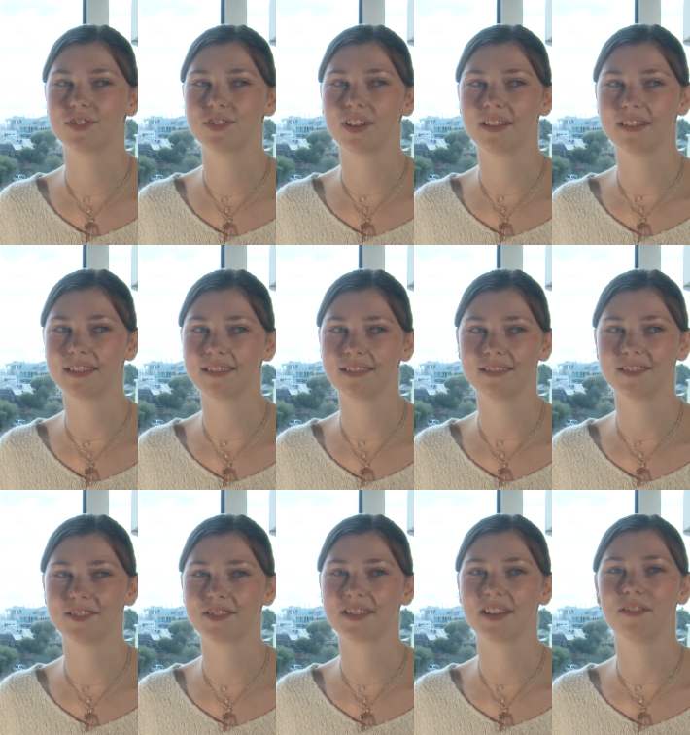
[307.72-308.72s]

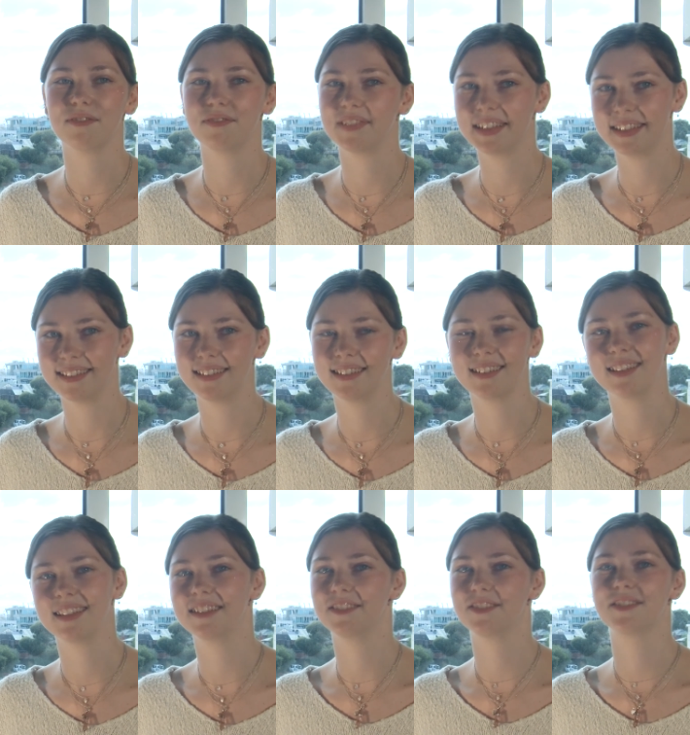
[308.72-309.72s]
shutting yourself
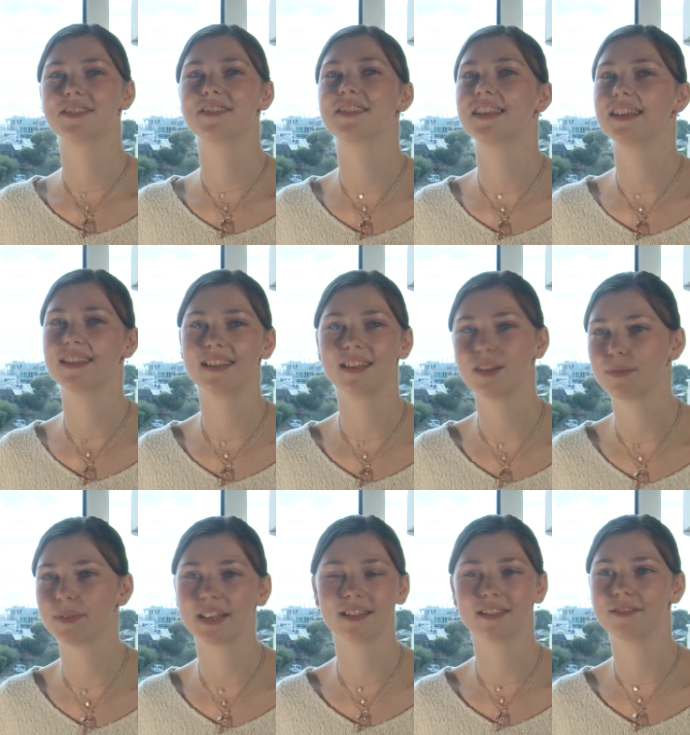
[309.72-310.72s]
in and just
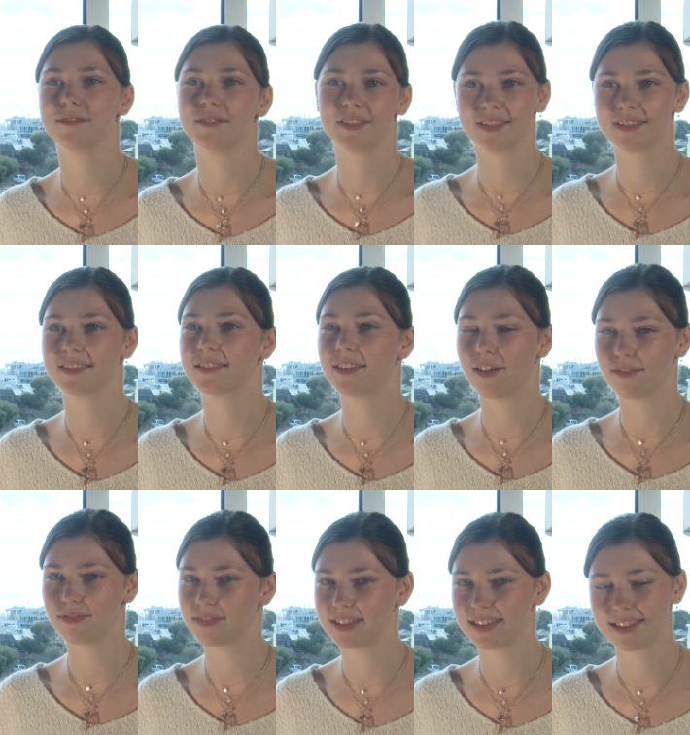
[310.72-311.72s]
thinking about all this
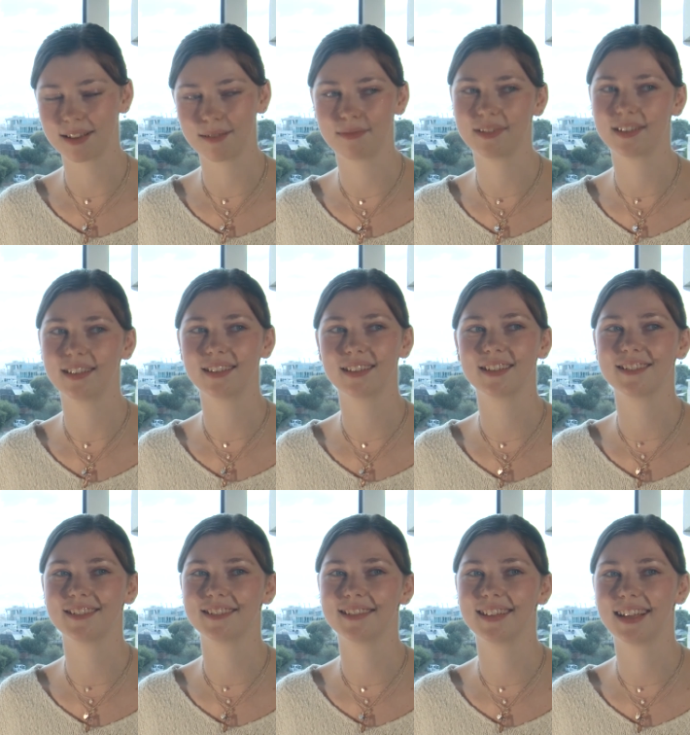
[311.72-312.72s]
stuff that's happening,
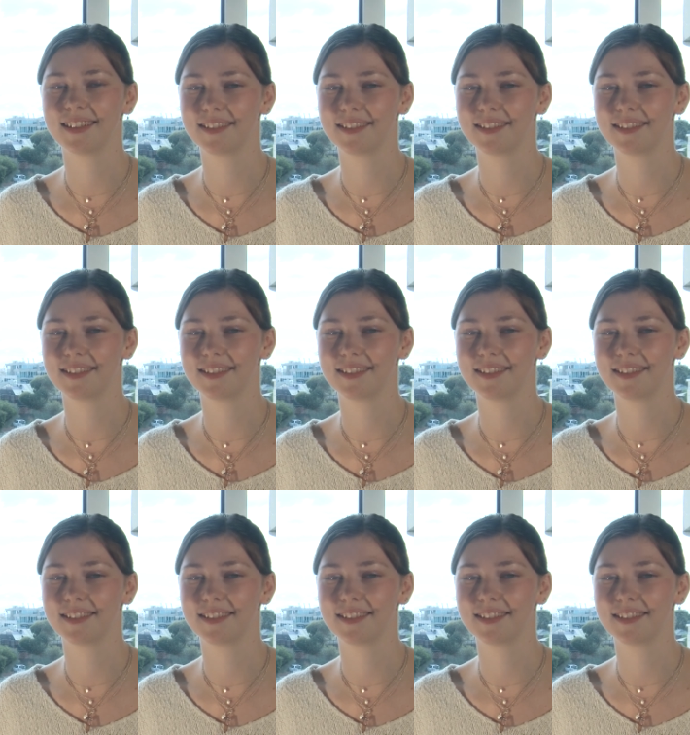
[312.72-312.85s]
because